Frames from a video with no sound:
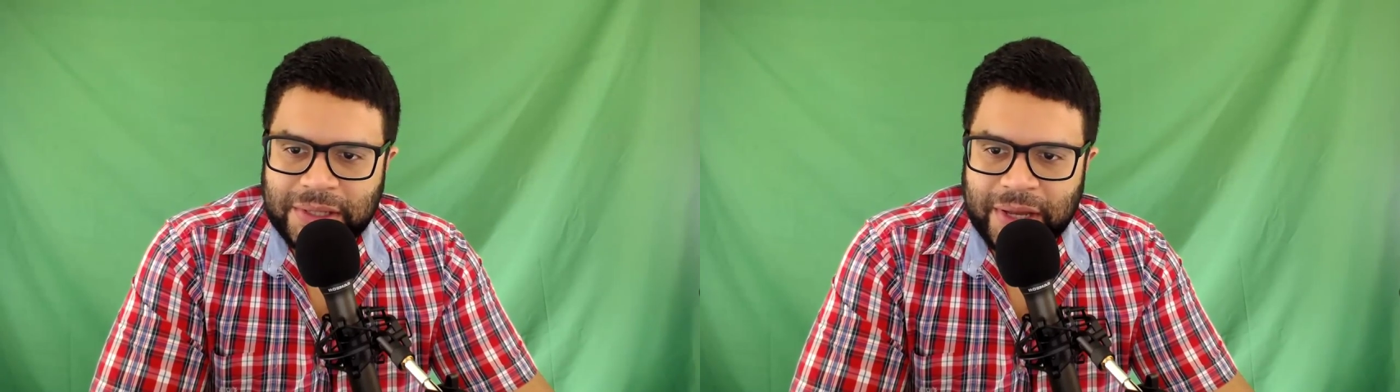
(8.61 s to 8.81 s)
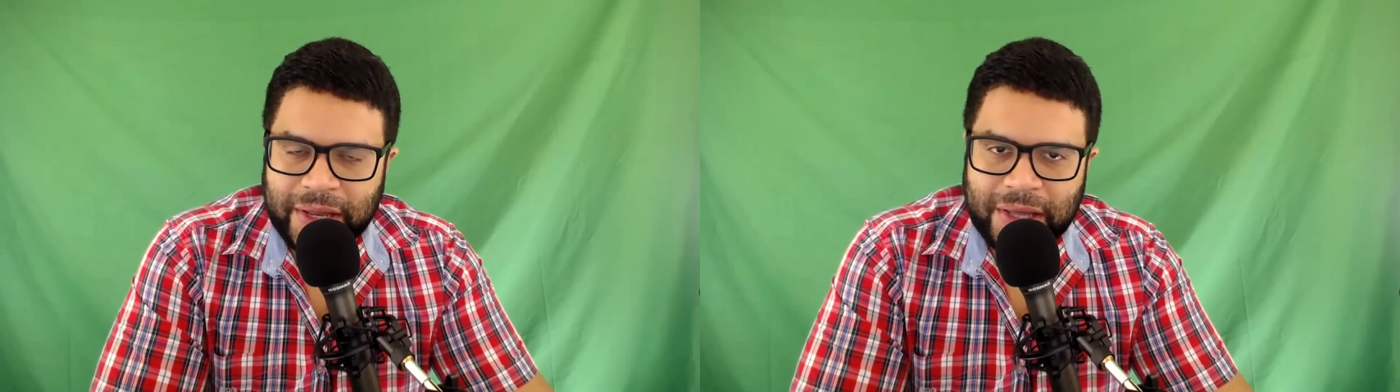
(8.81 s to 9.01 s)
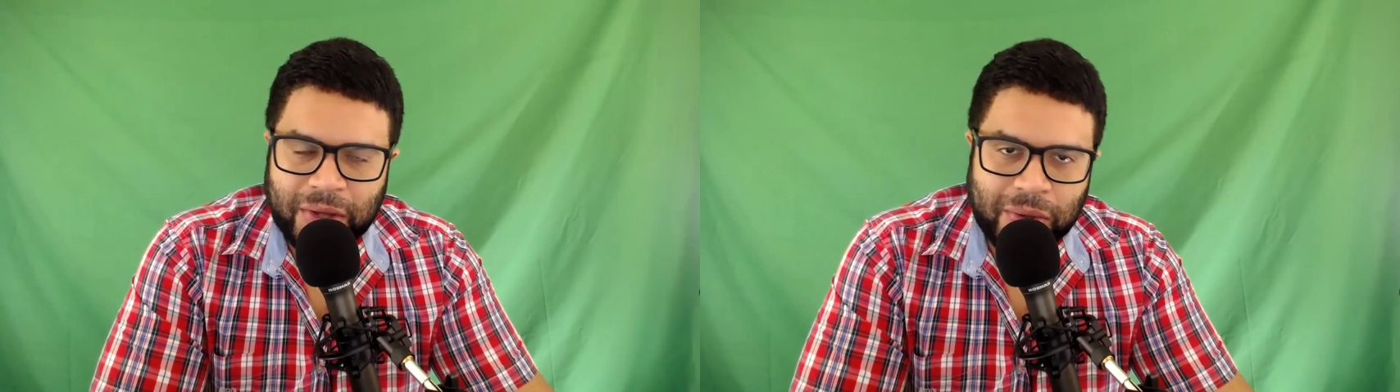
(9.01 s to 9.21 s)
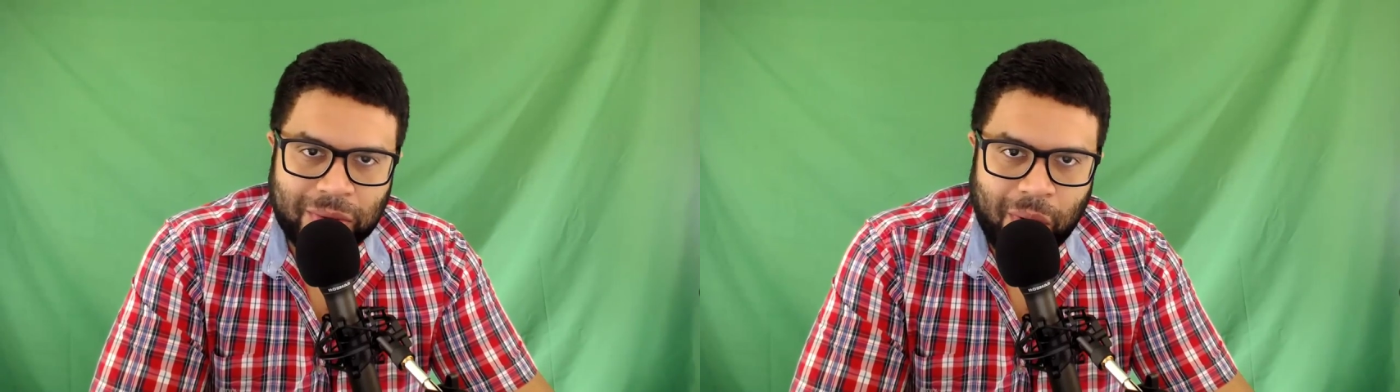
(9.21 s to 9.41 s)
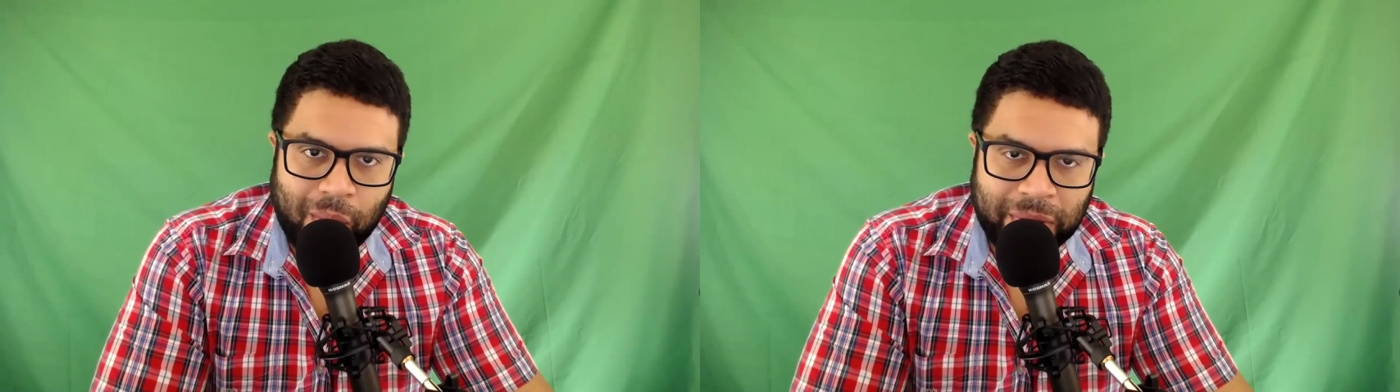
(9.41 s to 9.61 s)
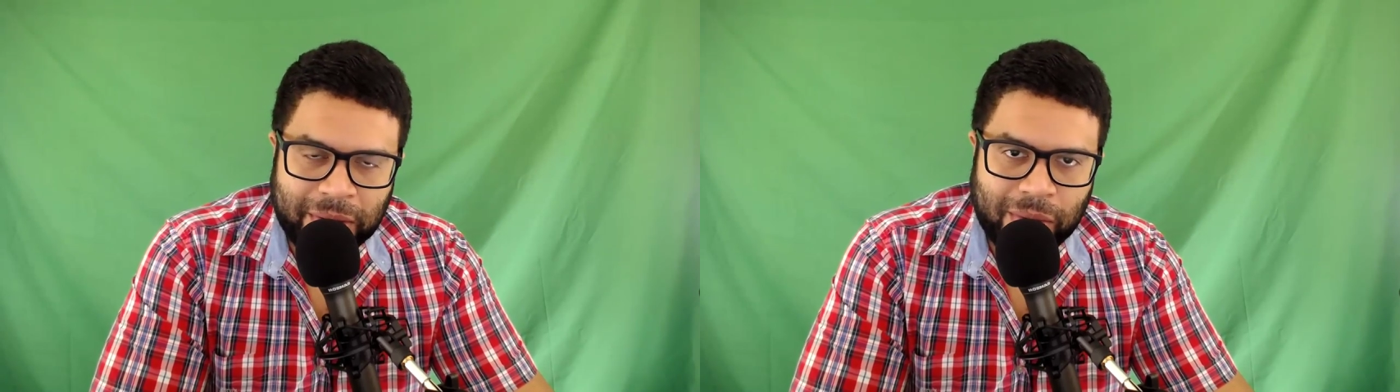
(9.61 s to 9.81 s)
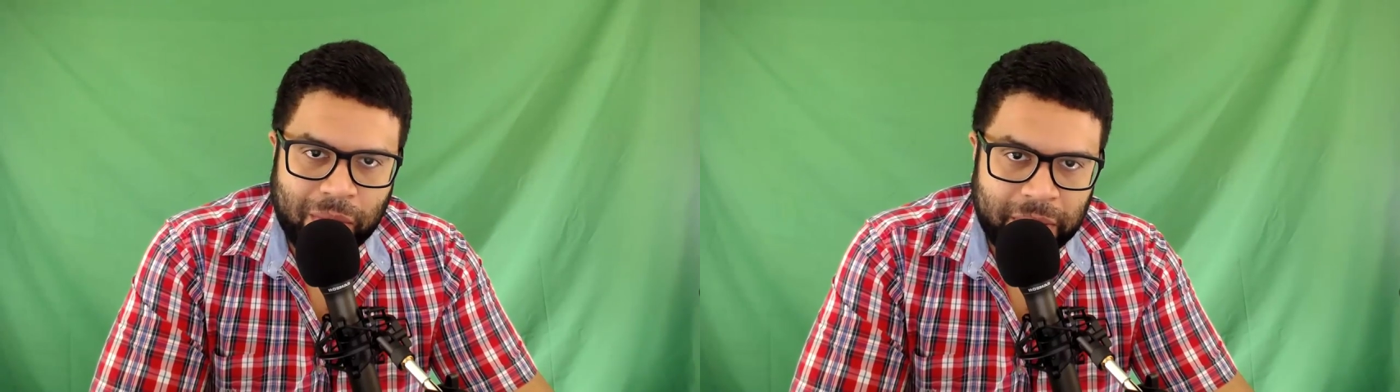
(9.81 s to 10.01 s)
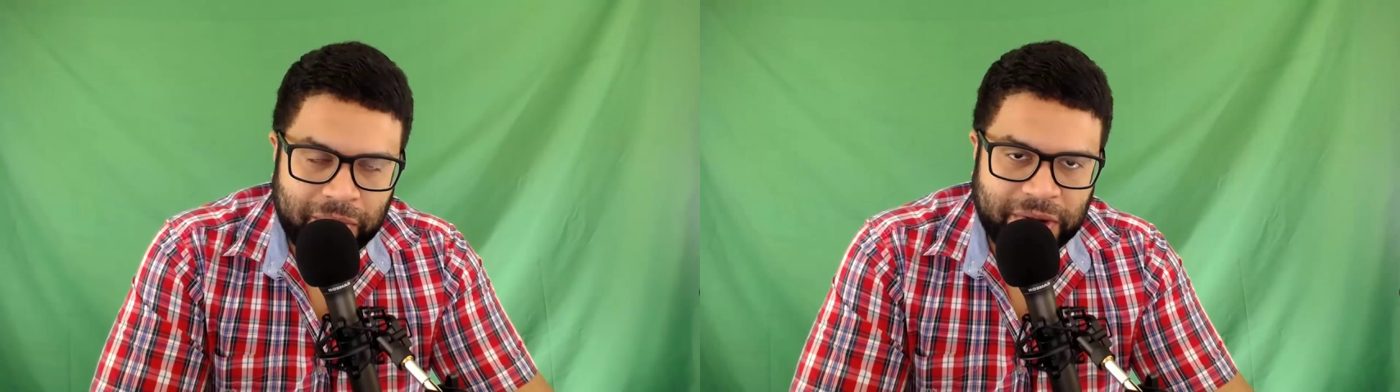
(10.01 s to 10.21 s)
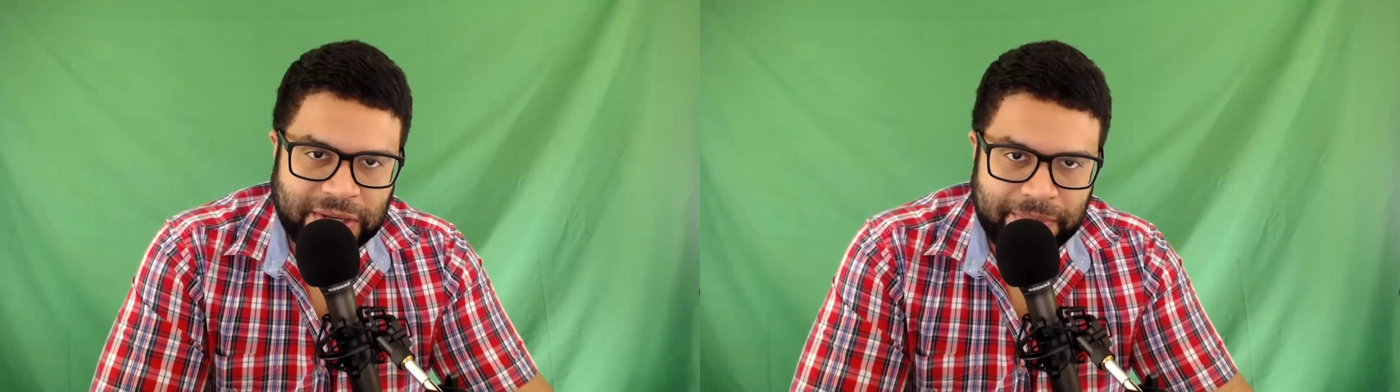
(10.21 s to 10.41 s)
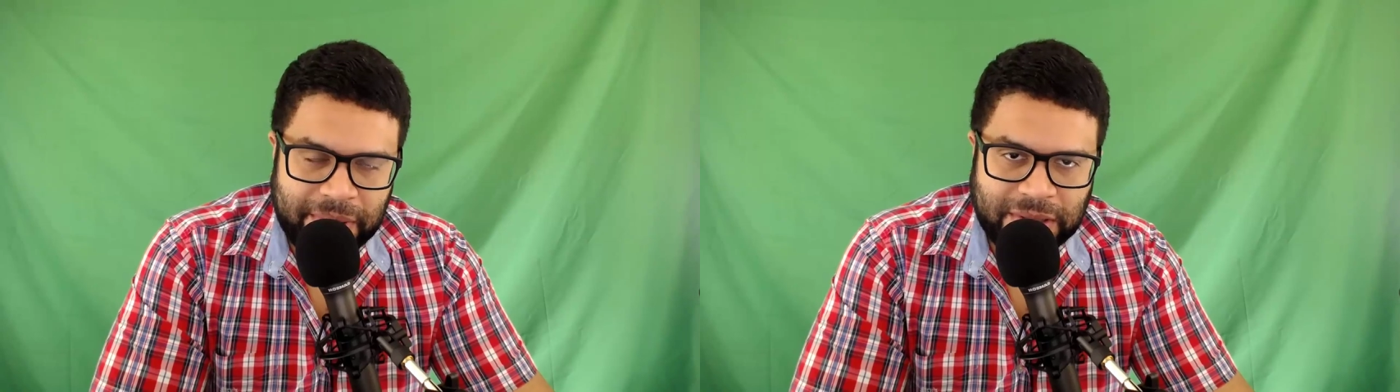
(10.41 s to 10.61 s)
and killed Odin Lloyd, rest in
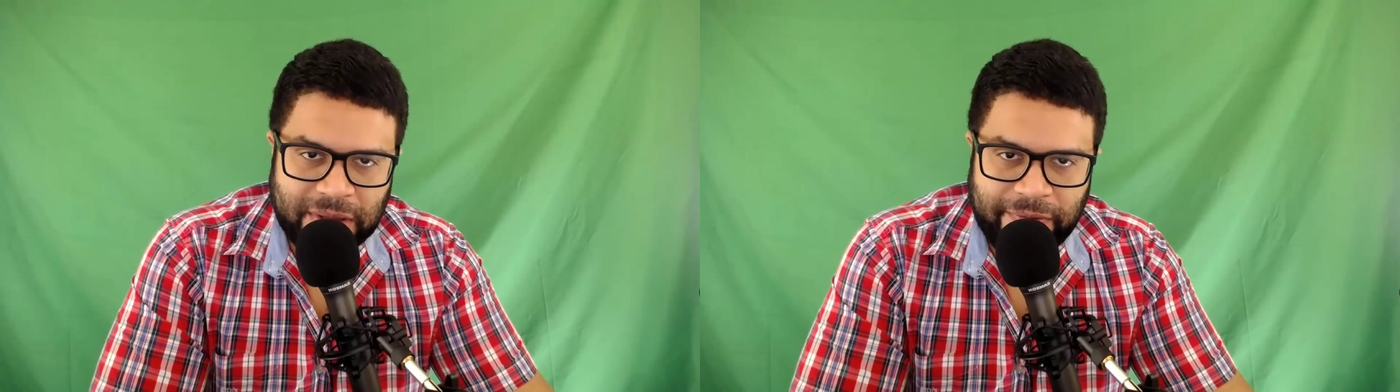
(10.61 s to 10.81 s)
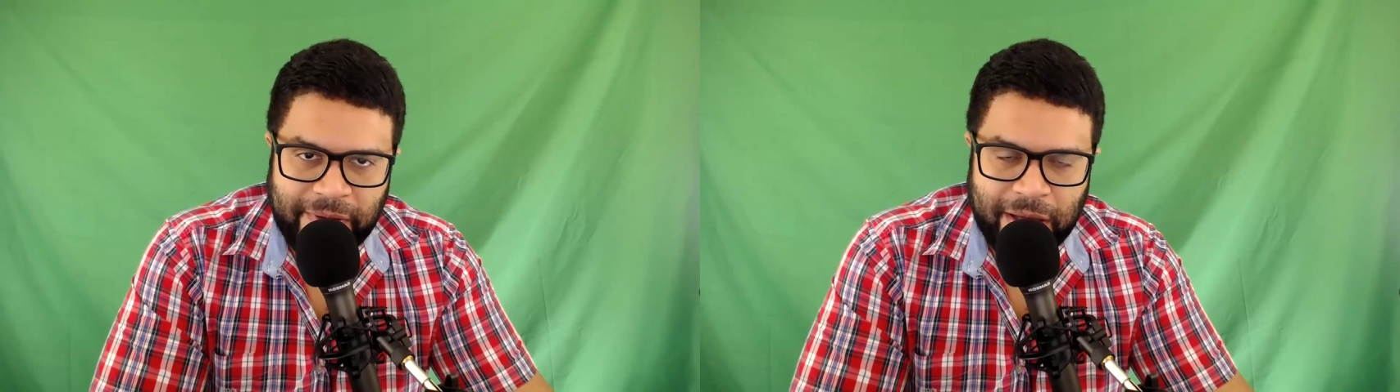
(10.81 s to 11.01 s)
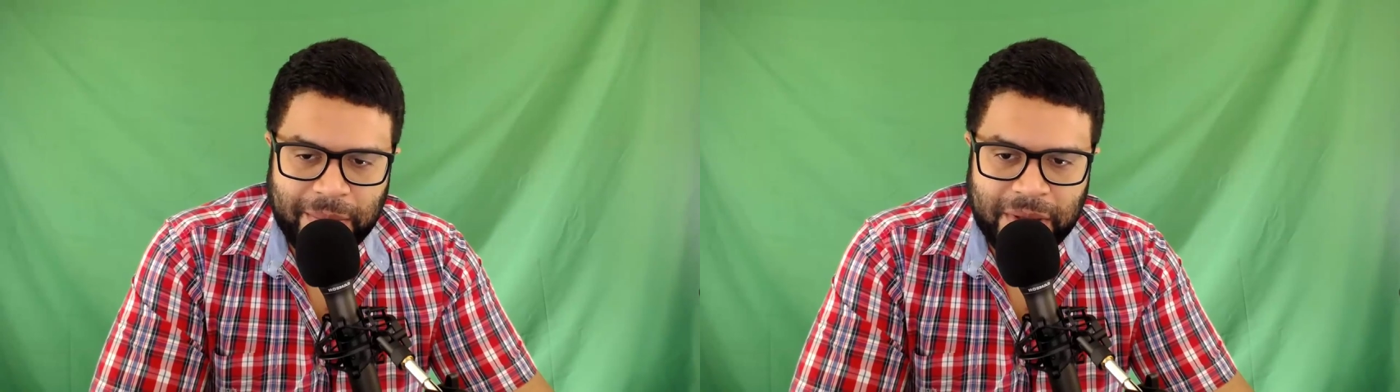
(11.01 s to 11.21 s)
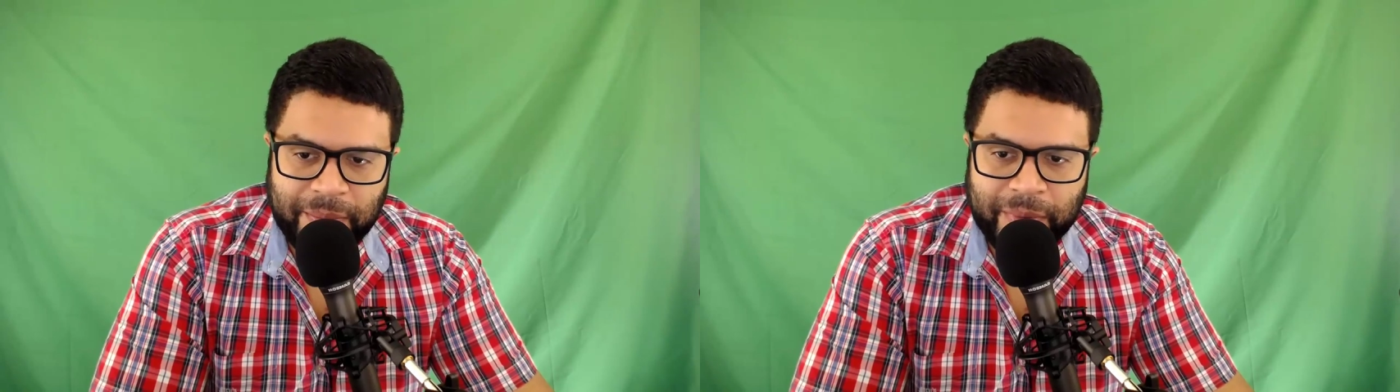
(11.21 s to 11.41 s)
peace to the family.